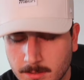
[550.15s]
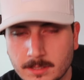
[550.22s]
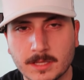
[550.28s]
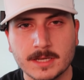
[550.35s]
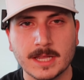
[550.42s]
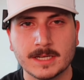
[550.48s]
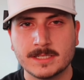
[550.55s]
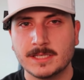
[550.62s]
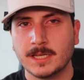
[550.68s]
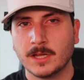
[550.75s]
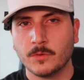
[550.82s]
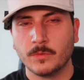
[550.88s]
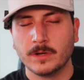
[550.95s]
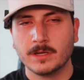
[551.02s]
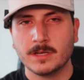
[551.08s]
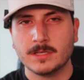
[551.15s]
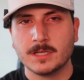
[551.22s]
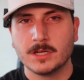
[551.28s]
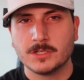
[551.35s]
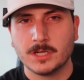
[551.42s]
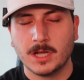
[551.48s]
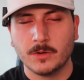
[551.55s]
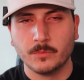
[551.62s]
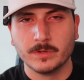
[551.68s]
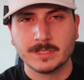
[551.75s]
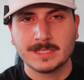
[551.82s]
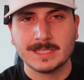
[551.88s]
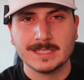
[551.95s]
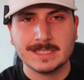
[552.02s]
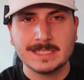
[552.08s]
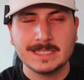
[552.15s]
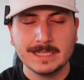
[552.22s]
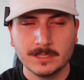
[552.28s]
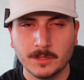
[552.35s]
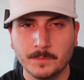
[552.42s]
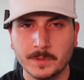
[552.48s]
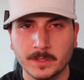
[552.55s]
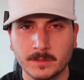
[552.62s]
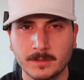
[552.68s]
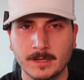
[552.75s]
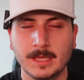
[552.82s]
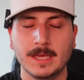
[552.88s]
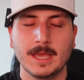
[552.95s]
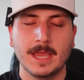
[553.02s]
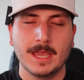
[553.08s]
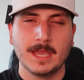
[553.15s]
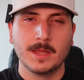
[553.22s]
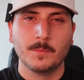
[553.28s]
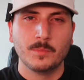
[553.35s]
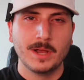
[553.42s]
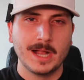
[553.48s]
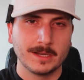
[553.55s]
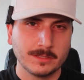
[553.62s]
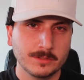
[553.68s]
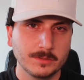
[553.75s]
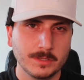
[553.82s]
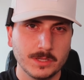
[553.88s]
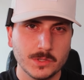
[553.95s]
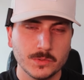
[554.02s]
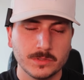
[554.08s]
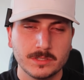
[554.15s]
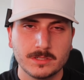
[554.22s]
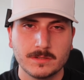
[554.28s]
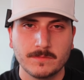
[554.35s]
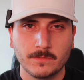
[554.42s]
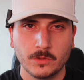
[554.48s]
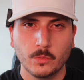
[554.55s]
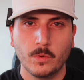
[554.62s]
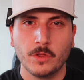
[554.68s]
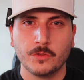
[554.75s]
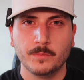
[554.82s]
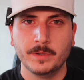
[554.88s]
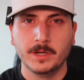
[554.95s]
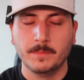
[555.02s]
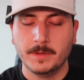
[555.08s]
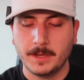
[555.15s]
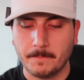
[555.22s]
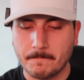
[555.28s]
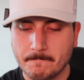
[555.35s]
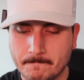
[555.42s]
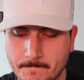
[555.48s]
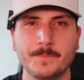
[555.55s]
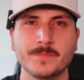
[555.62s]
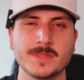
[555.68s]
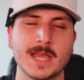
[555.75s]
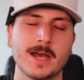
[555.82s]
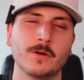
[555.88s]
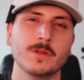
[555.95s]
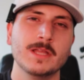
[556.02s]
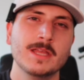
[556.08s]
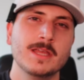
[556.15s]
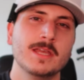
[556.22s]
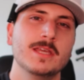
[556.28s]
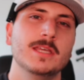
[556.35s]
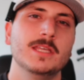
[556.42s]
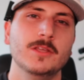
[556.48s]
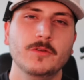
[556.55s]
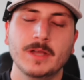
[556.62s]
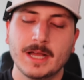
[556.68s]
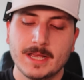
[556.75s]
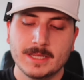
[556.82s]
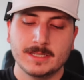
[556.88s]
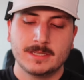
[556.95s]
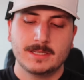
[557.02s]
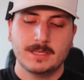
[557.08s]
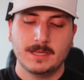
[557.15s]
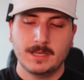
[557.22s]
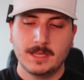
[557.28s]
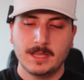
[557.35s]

The next thing I wanted to touch on was concealability and practical use for the Walther PDP. Now, you guys